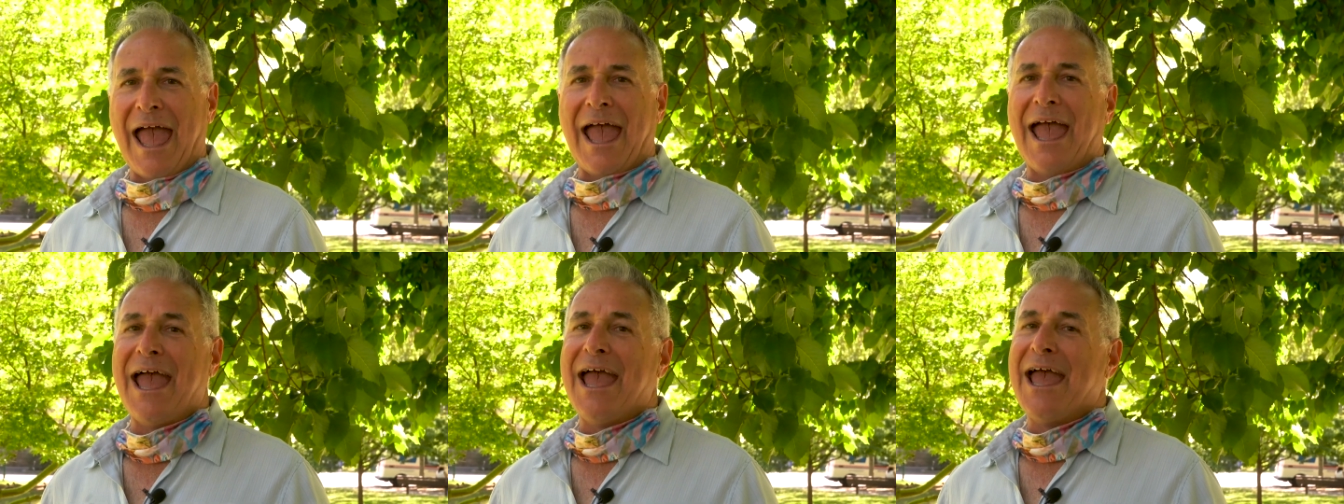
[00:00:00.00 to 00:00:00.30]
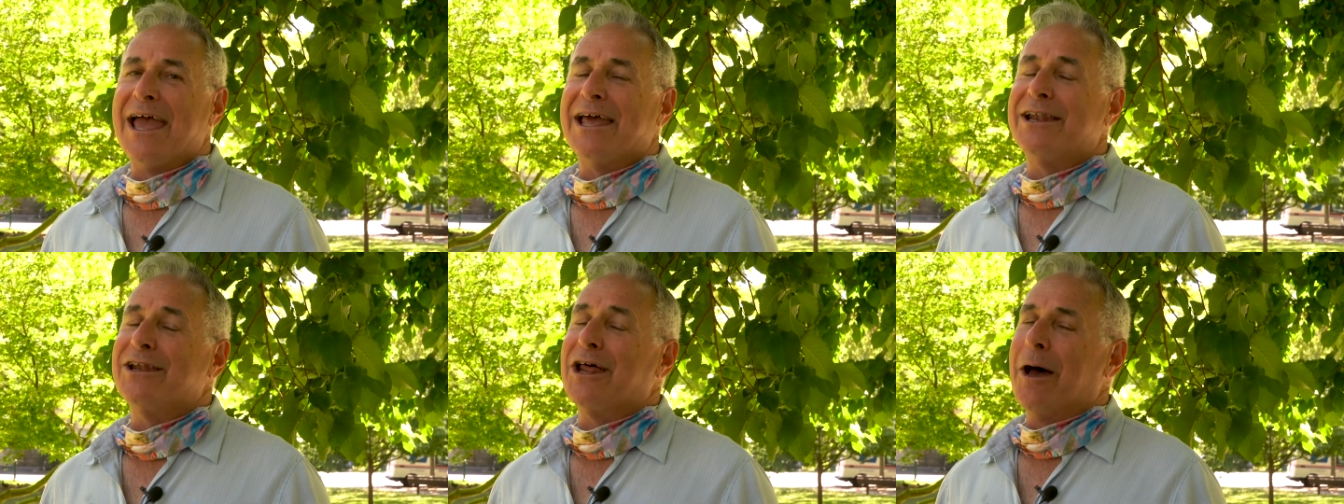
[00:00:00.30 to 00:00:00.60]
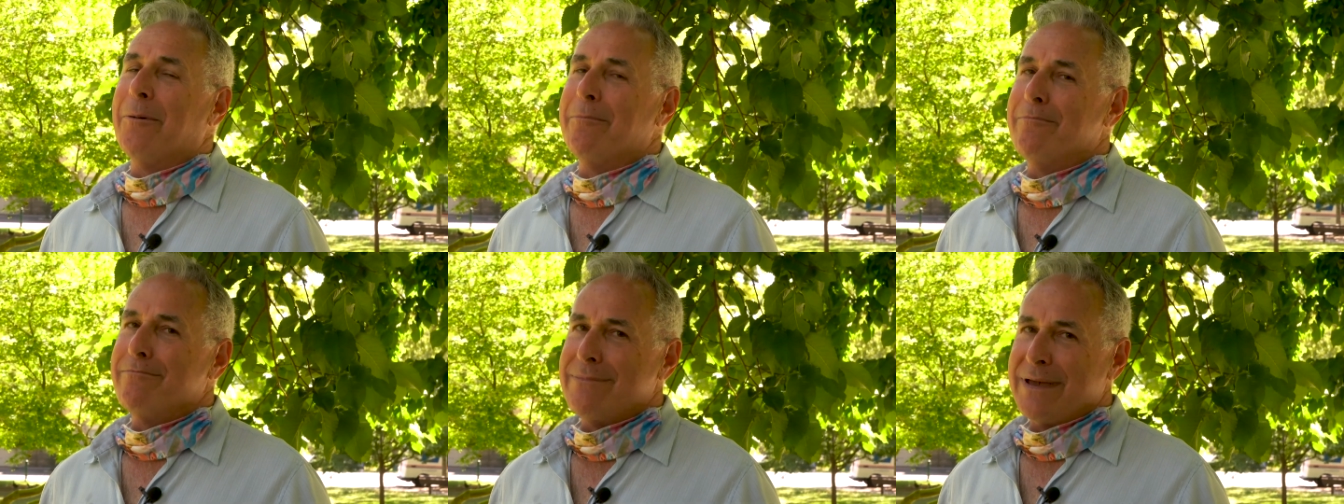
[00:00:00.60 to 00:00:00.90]
and
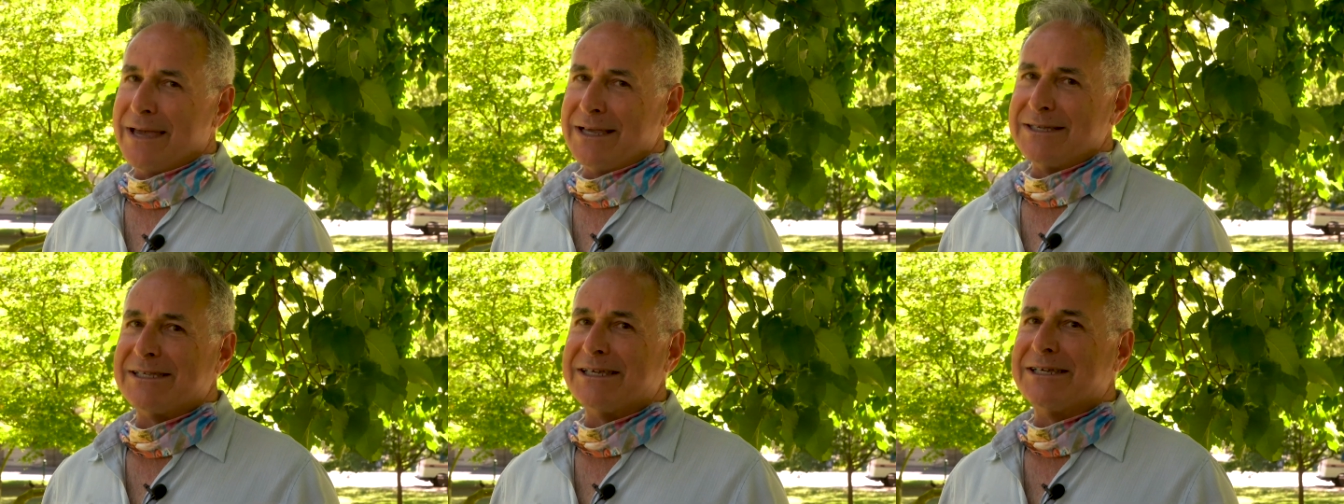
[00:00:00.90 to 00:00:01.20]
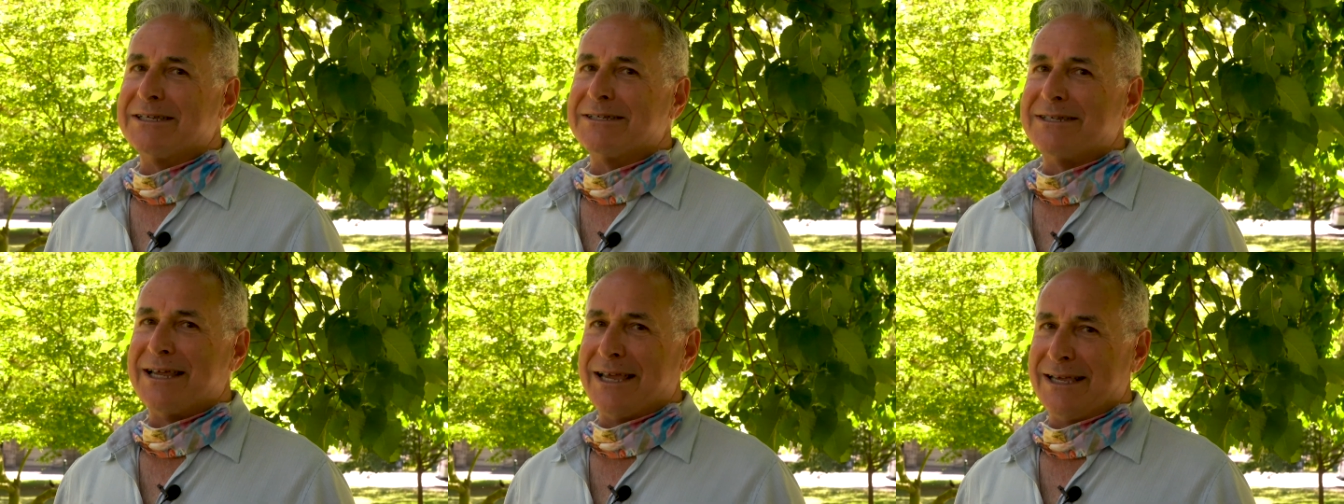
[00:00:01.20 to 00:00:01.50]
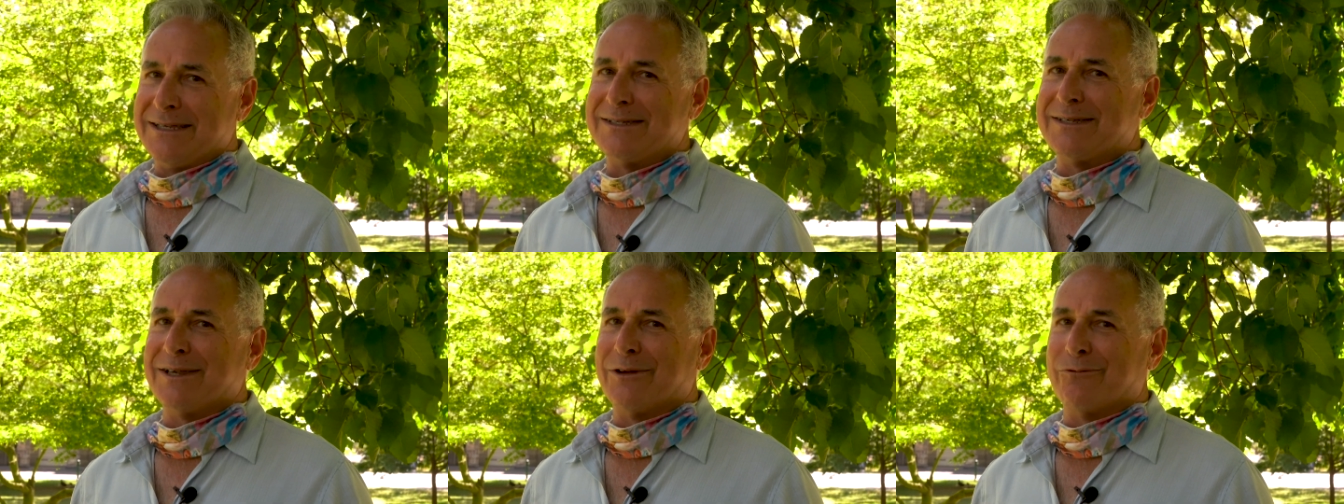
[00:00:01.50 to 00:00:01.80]
amazing
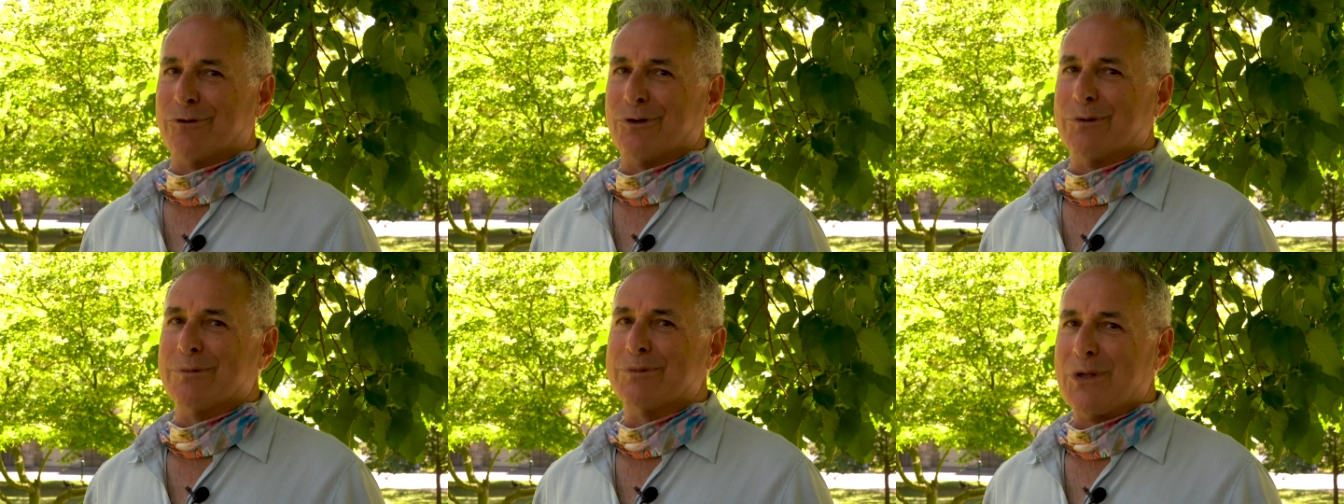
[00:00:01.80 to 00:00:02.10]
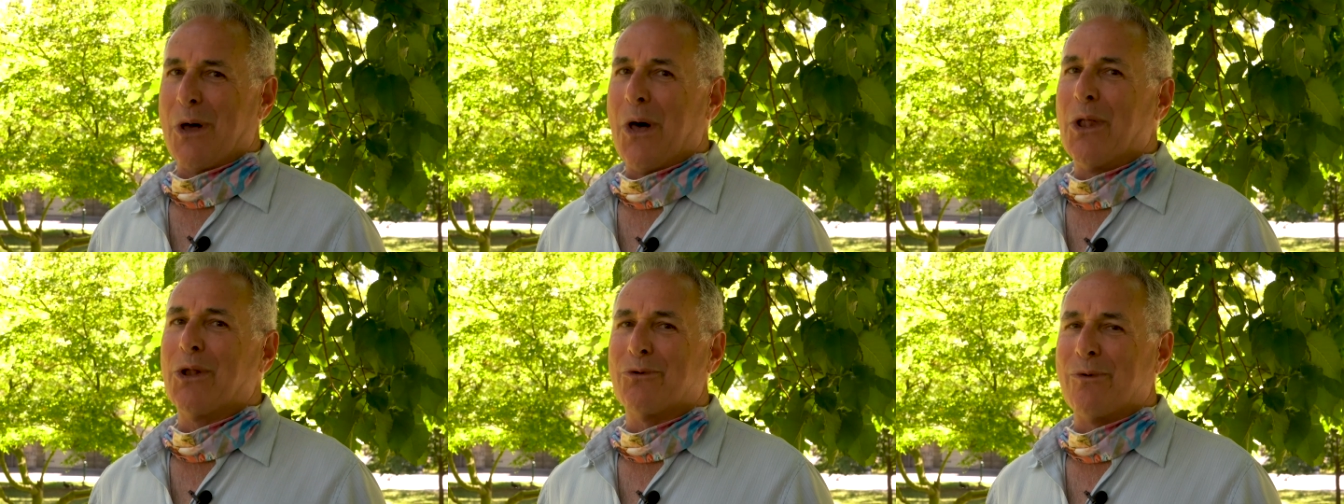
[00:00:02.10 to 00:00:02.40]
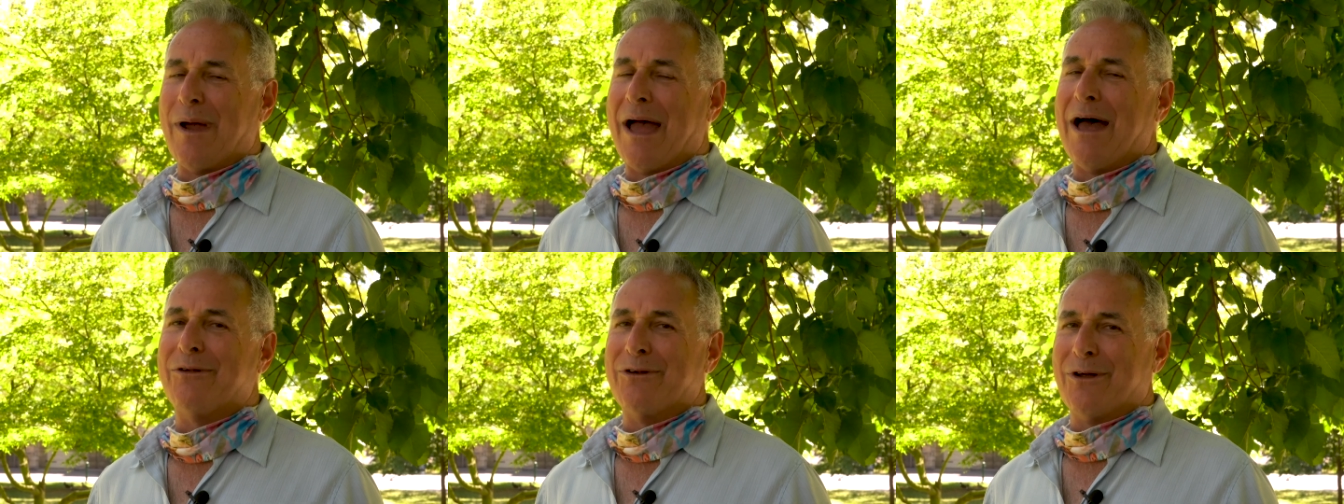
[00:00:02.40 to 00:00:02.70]
tasting rooms all
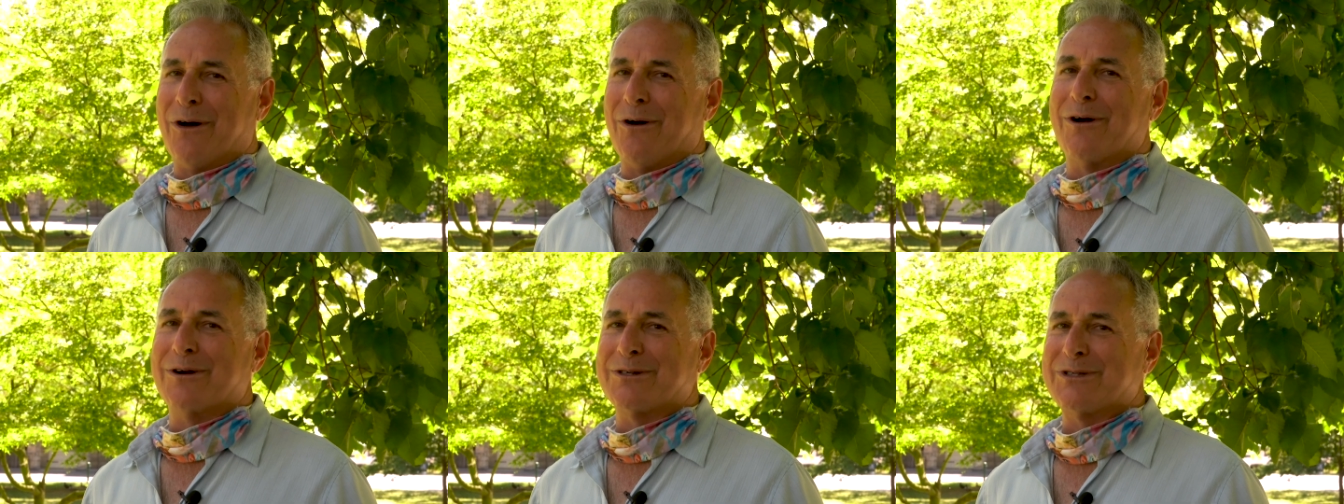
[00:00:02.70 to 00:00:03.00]
around our